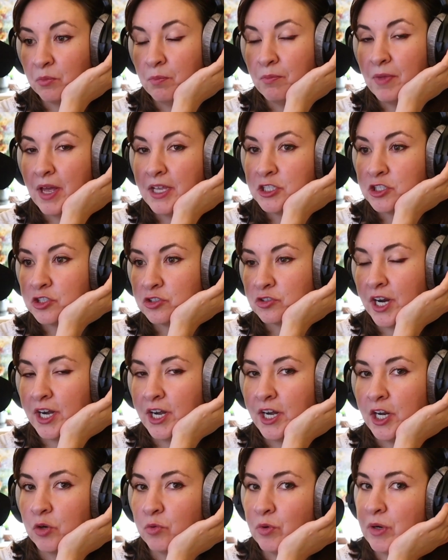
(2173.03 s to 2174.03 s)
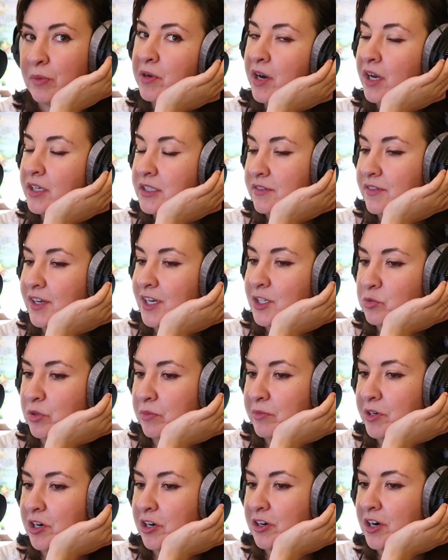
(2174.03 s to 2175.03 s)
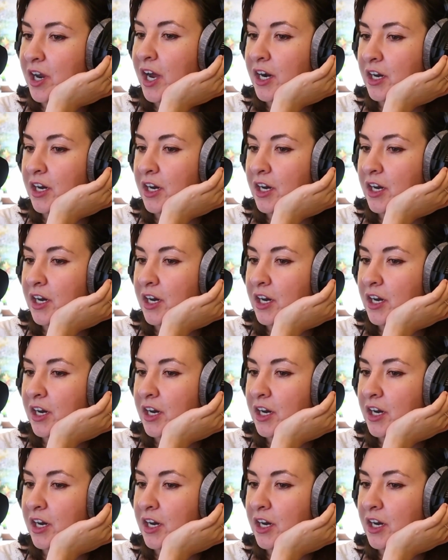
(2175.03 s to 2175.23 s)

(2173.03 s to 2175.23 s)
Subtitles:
menstruating or reproductive age women are not